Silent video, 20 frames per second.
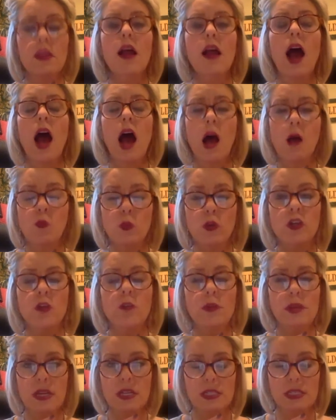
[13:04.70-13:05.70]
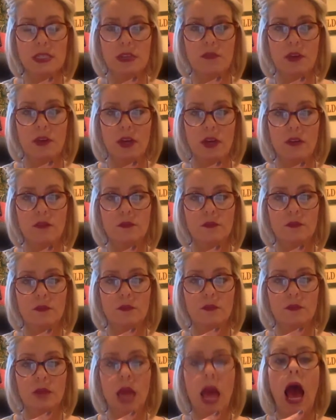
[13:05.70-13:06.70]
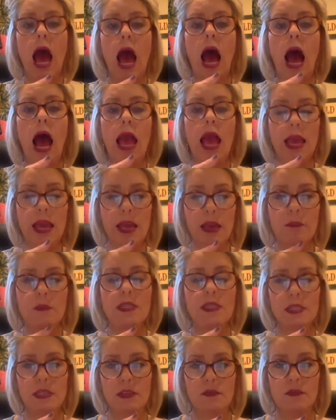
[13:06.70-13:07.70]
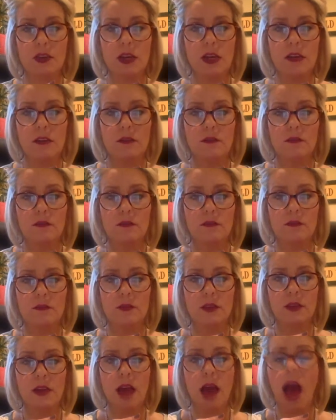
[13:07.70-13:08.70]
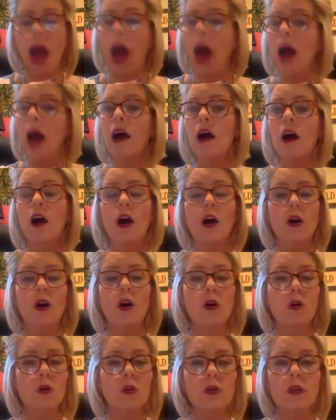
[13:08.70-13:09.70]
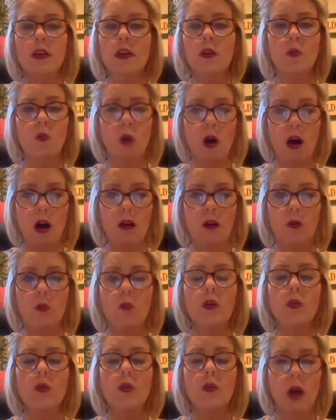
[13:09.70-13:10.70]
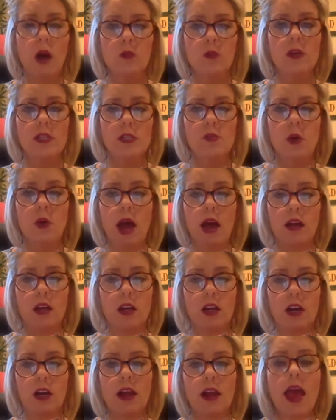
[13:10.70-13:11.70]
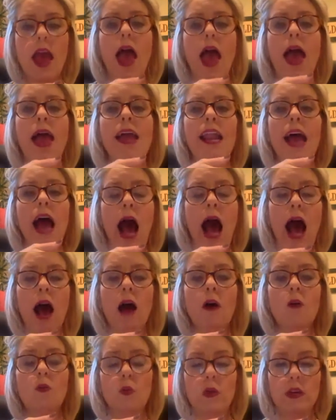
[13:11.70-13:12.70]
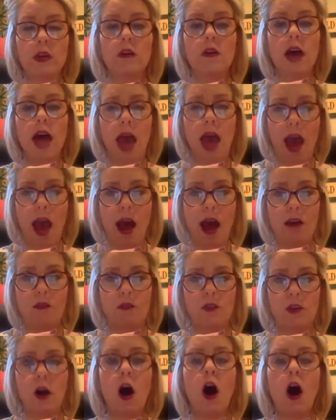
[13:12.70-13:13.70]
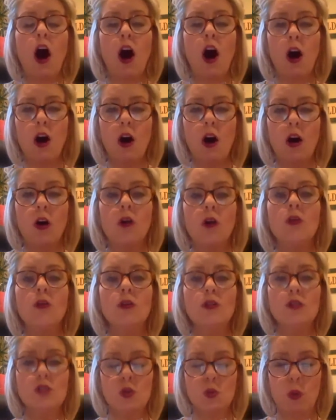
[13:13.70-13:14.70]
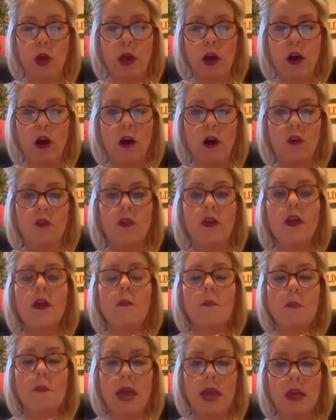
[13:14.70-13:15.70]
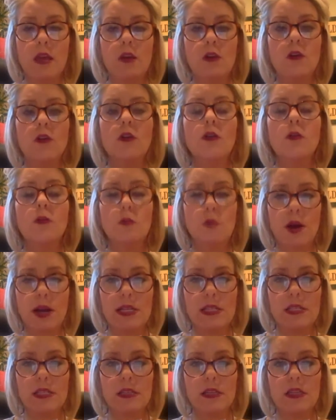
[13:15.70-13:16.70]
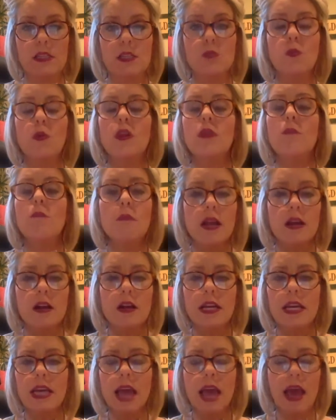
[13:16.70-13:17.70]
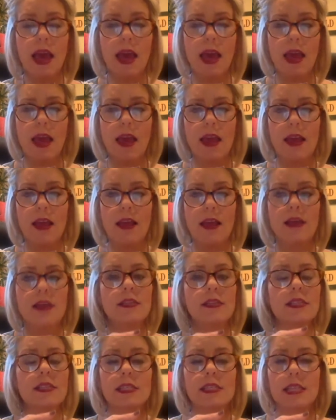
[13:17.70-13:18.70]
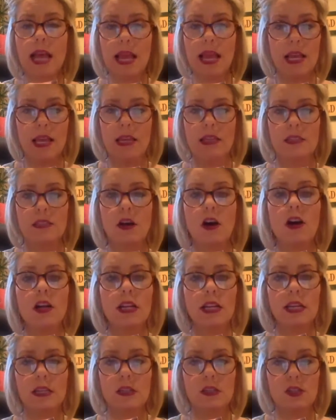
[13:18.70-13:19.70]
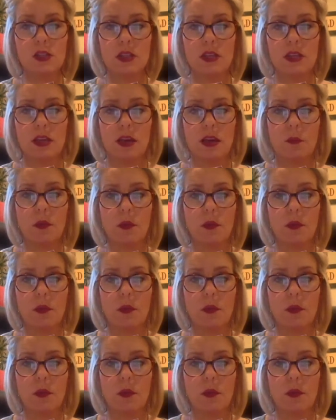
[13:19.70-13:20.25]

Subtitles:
I will be a diva. I am a diva. I only walk with Wild West swagger. And I will have all 12 bangle bracelets with Mary Kay sayings on each of them